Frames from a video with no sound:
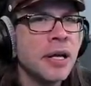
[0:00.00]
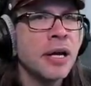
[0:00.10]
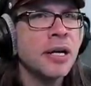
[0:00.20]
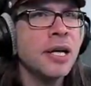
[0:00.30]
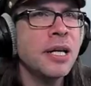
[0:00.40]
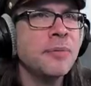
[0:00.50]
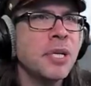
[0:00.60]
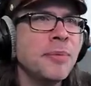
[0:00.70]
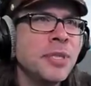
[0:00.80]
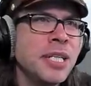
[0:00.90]
All right, I'm
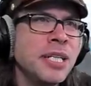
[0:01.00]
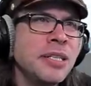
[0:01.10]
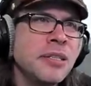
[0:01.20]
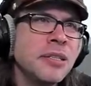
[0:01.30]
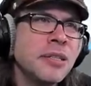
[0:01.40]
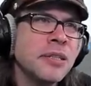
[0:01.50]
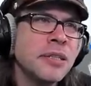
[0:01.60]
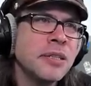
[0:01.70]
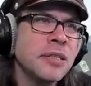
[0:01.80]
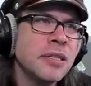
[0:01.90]
coming in.
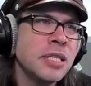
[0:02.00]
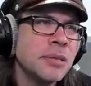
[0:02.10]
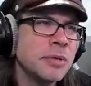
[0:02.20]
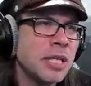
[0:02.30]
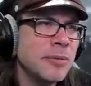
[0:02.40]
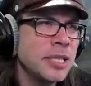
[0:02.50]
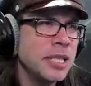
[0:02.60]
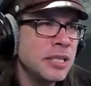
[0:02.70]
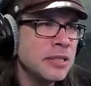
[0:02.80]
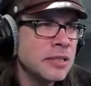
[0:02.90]
I'm coming
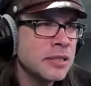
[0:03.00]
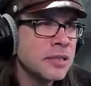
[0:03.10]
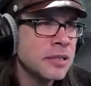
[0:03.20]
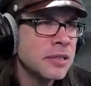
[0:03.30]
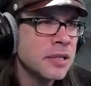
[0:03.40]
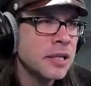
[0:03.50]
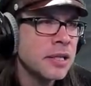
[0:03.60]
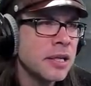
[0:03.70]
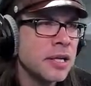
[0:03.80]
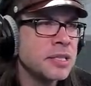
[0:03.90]
in.
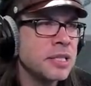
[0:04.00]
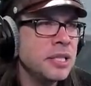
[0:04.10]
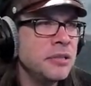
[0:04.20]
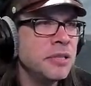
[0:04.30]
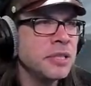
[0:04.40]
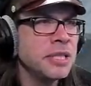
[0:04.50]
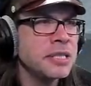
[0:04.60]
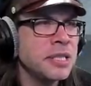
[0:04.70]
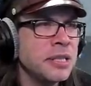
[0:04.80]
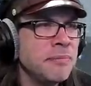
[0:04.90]
I see you,
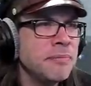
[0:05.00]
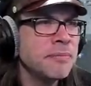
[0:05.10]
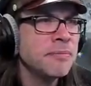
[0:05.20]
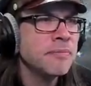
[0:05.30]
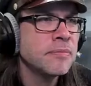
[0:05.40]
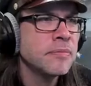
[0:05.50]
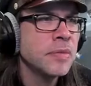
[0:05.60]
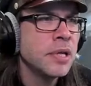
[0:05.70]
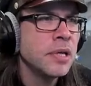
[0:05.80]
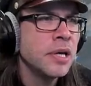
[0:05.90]
Nalisa.
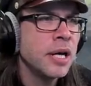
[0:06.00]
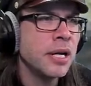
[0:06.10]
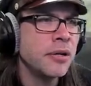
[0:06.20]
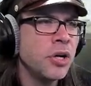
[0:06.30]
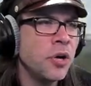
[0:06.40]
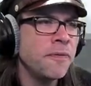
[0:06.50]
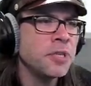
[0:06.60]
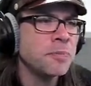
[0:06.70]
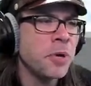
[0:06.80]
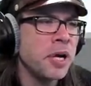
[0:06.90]
I don't know if
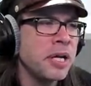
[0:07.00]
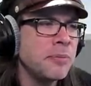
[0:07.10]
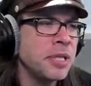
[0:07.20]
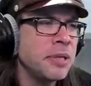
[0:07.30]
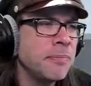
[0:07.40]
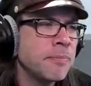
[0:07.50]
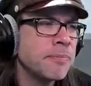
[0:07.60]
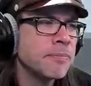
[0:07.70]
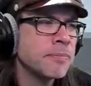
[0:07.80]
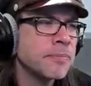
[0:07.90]
he's behind me.
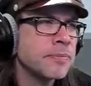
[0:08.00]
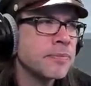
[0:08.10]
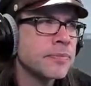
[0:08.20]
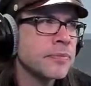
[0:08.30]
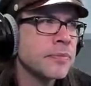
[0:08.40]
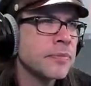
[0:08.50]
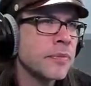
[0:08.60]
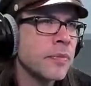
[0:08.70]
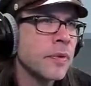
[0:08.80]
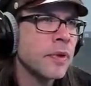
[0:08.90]
We have
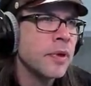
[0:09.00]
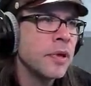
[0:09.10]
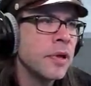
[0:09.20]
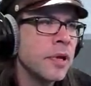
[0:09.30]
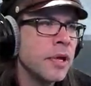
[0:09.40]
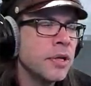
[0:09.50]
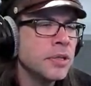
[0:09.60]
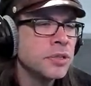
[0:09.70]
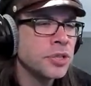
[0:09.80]
charge of objective five.